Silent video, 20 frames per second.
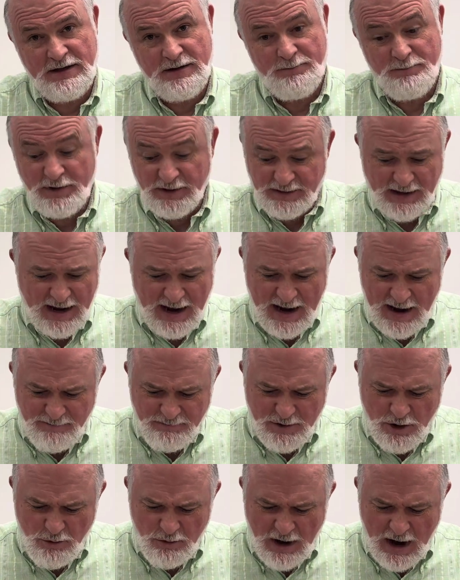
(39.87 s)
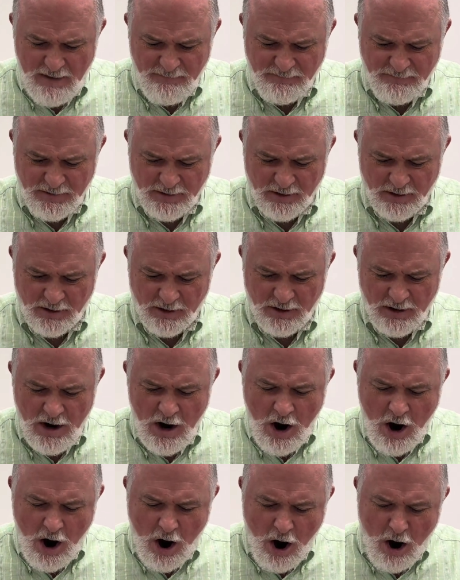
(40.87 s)
but they have no comforter.
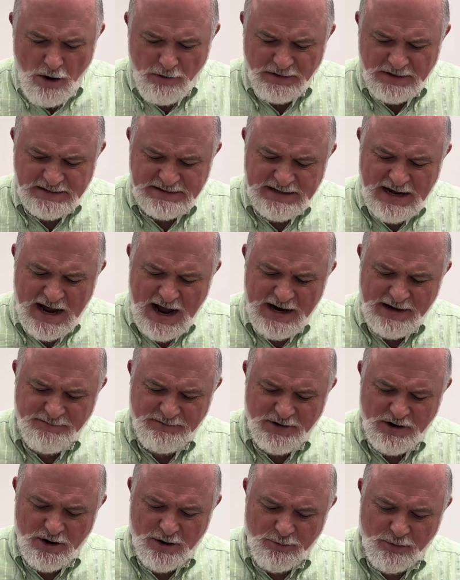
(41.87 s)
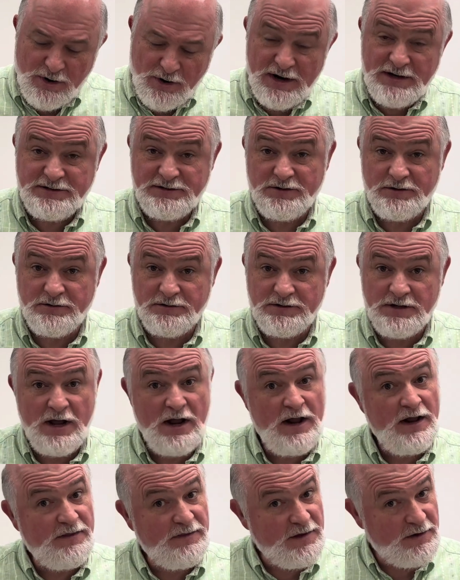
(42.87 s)
On the side of their oppressors,
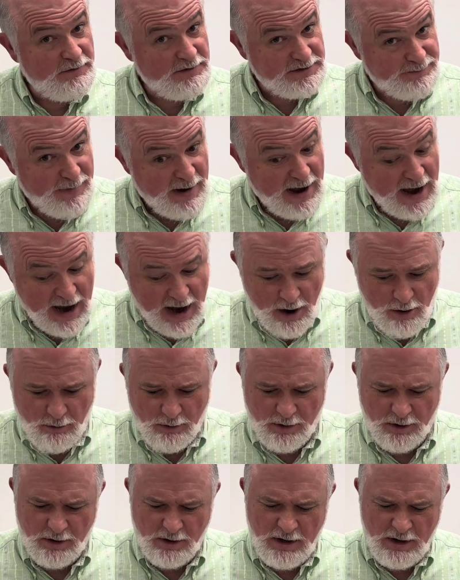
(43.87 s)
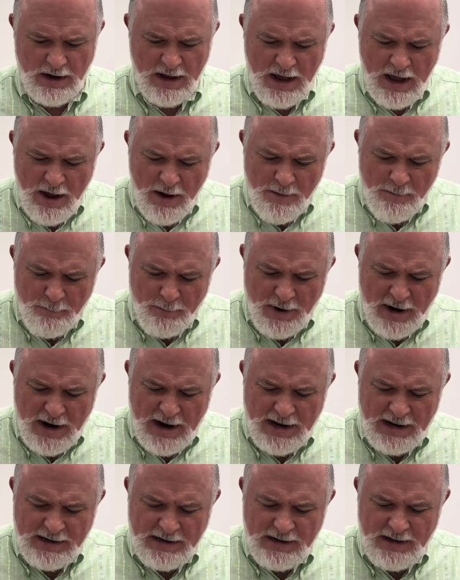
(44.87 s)
there is power,
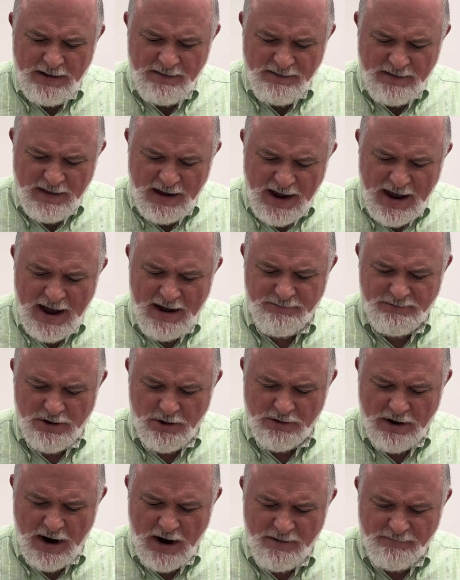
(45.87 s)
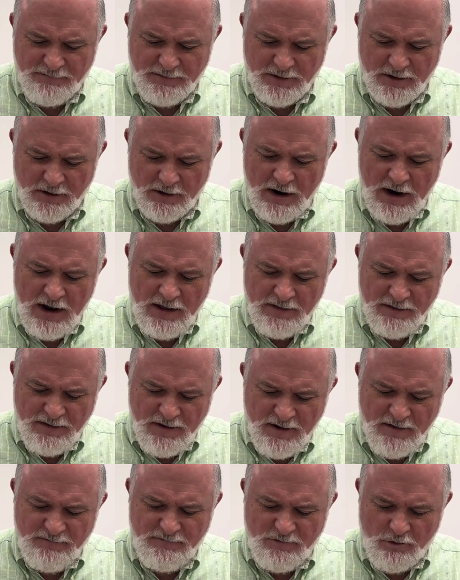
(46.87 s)
but they have no comforter.
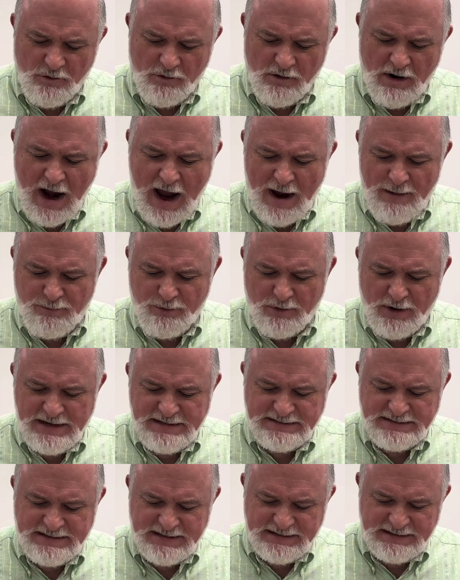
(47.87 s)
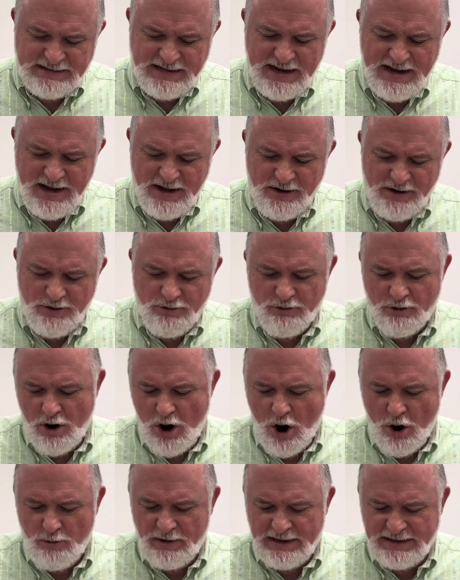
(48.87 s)
Therefore, I praise the dead who are
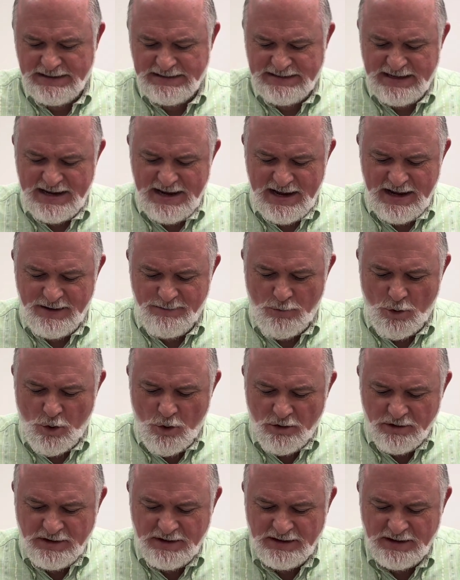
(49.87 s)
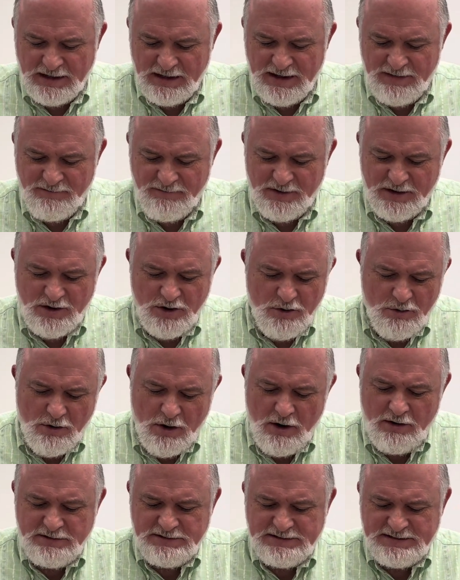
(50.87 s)
already dead more than the living who
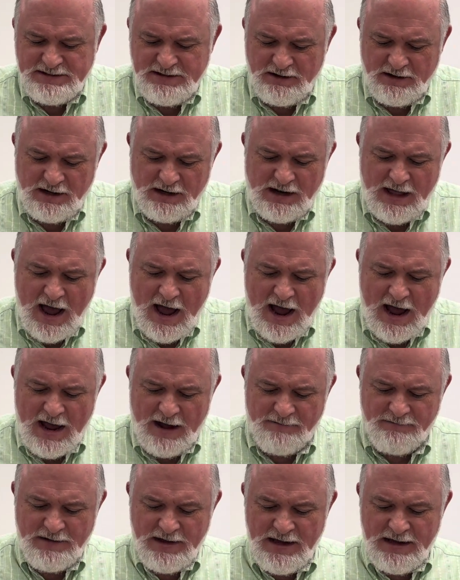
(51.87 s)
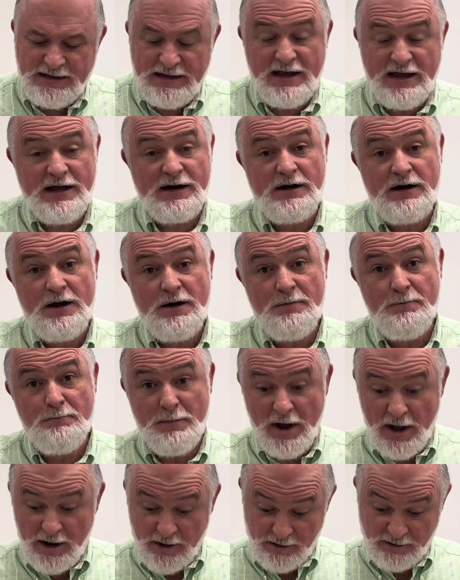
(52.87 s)
are still alive. Yet
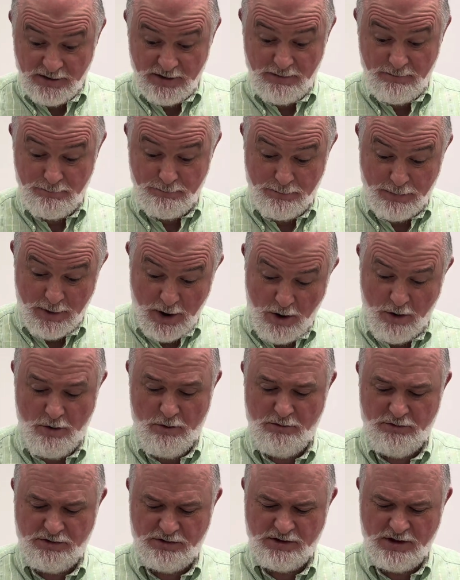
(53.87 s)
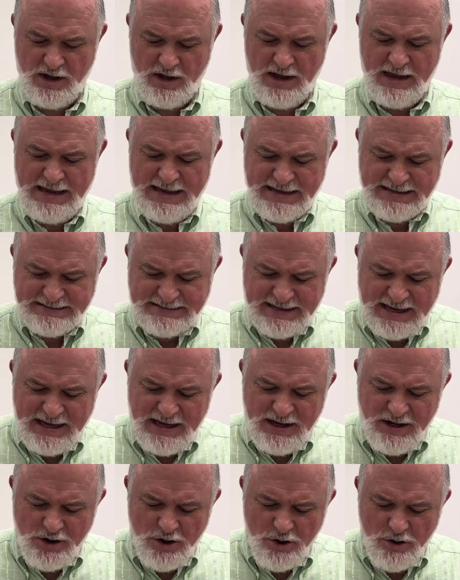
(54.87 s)
better than both is
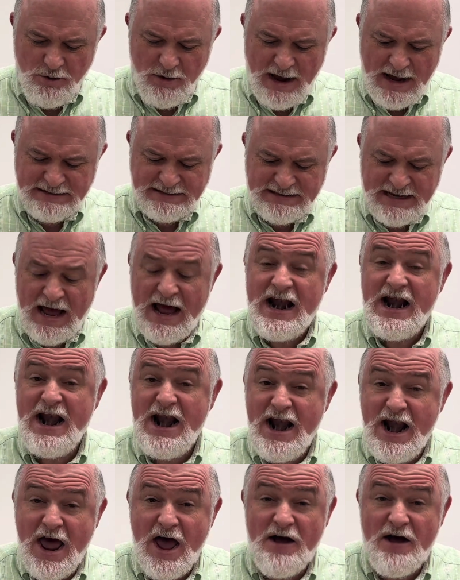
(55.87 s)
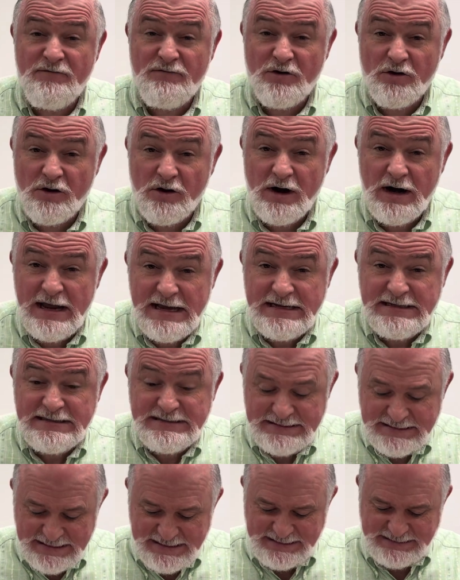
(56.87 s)
he who has never
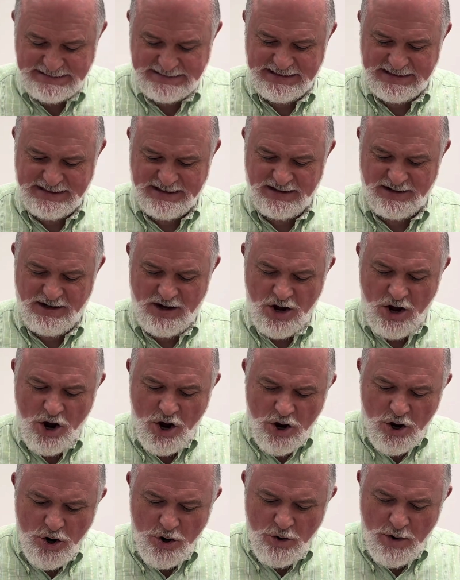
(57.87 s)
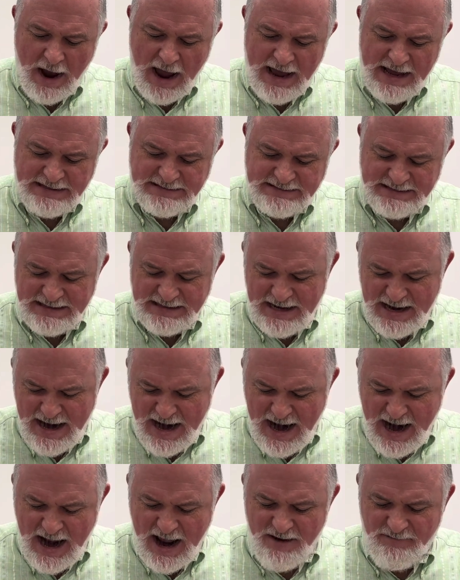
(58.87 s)
existed, who has
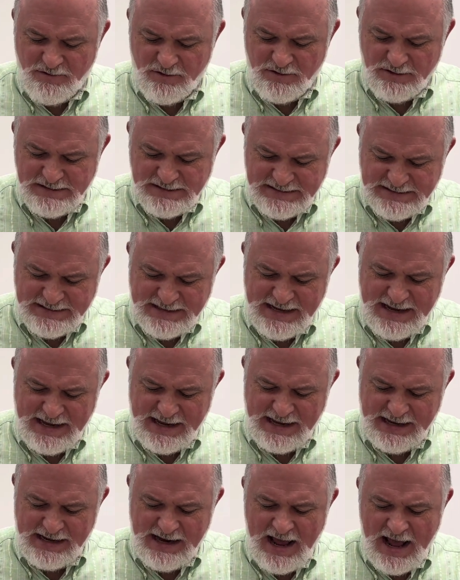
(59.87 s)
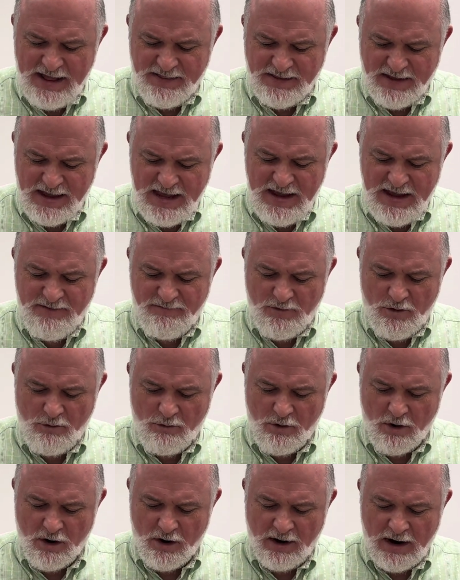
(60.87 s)
never seen the evil
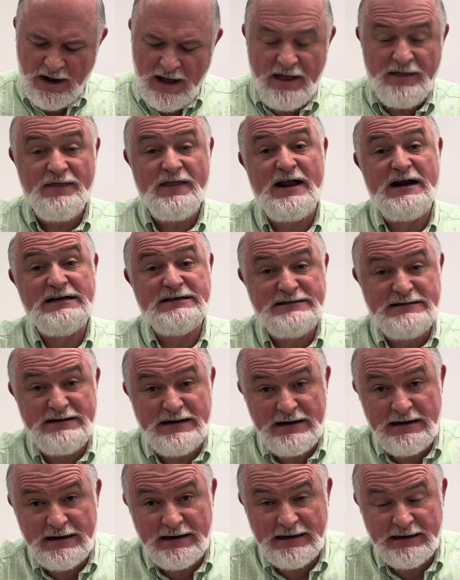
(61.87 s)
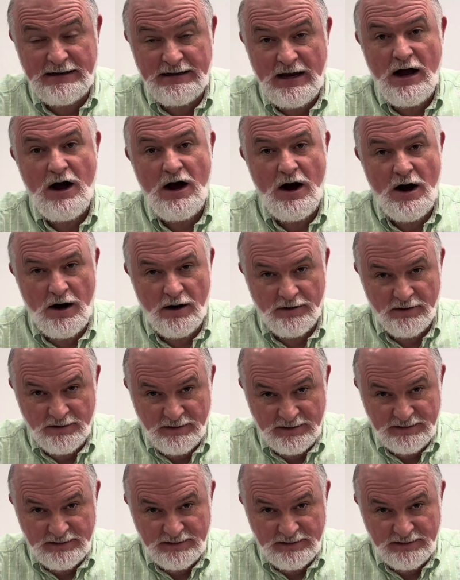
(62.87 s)
work that is done under the